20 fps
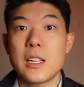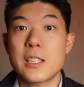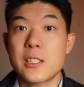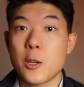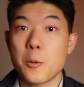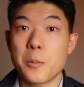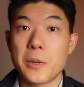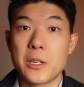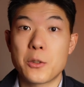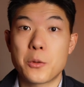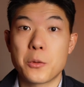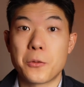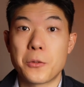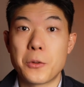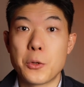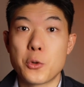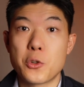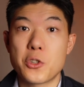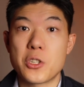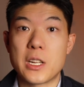Let's hop into
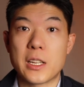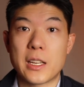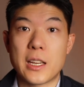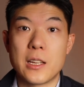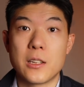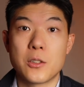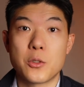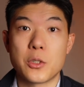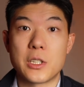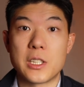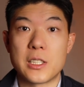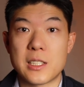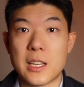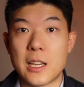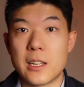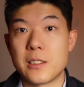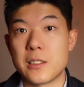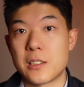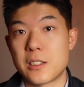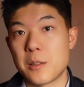Fusion again to
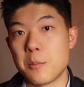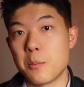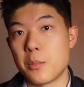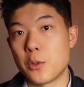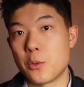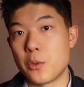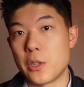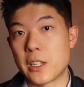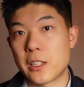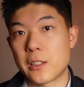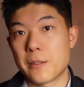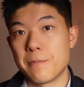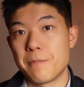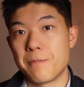design the simple rig.